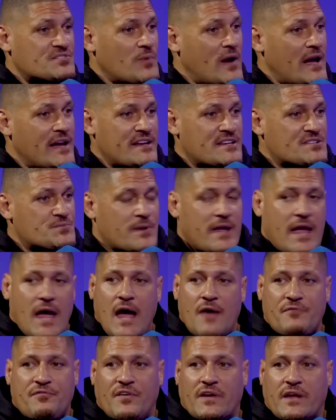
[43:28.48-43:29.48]
way it is. We
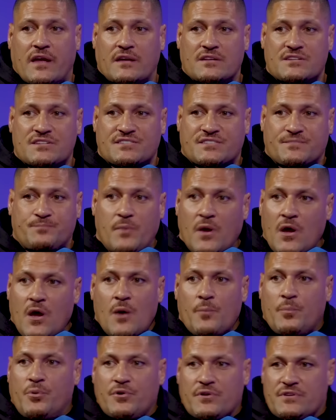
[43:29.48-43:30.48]
can't fucking just
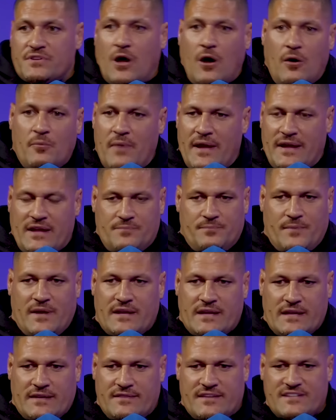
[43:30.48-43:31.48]
put
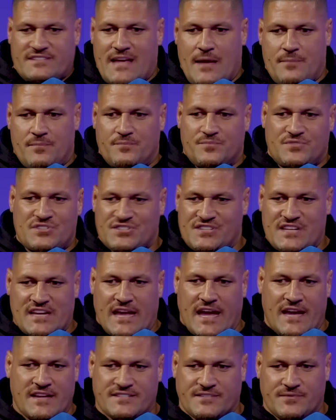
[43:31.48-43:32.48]
make it this happen just in
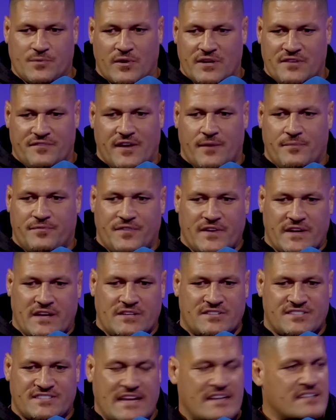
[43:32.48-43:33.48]
case one of our
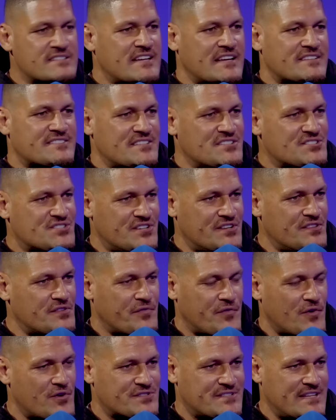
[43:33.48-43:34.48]
fucking centres gets injured in the
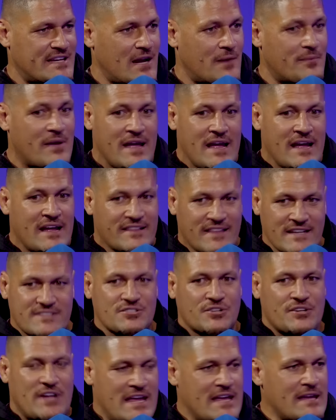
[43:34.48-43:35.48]
first hit up. That's
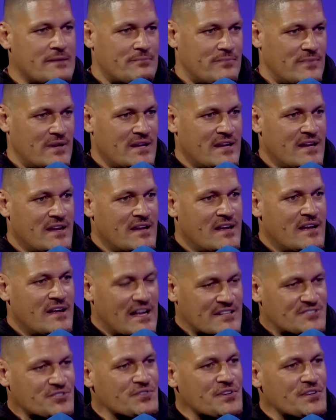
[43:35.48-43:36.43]
on him. That's on